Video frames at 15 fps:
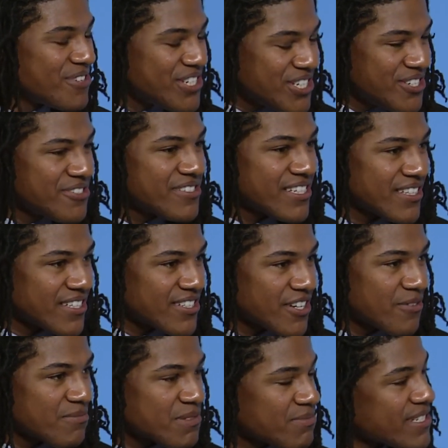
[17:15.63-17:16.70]
using the
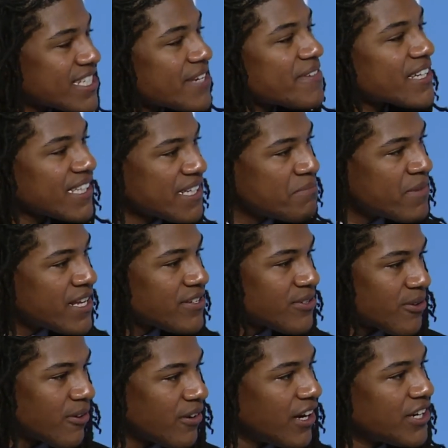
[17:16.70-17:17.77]
term specifically
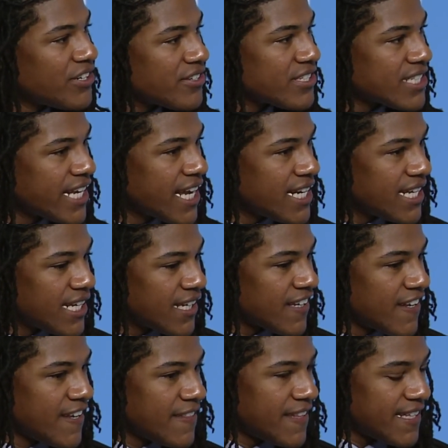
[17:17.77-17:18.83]
mentor, understanding
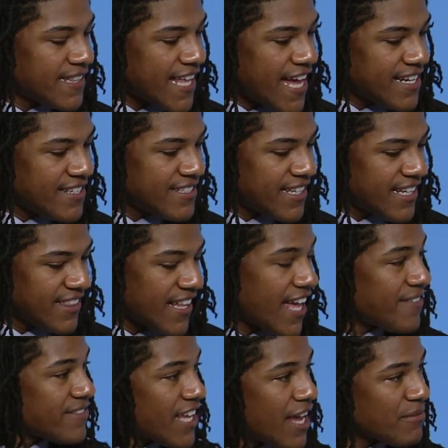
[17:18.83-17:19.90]
that that is a
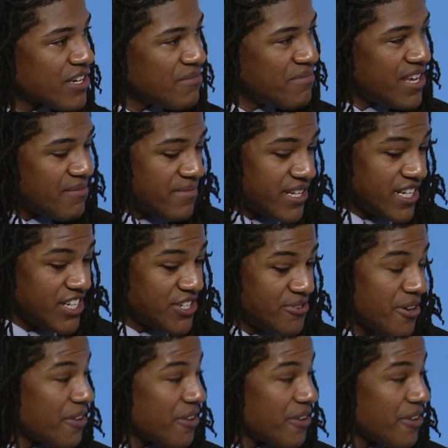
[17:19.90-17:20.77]
lifetime commitment and you are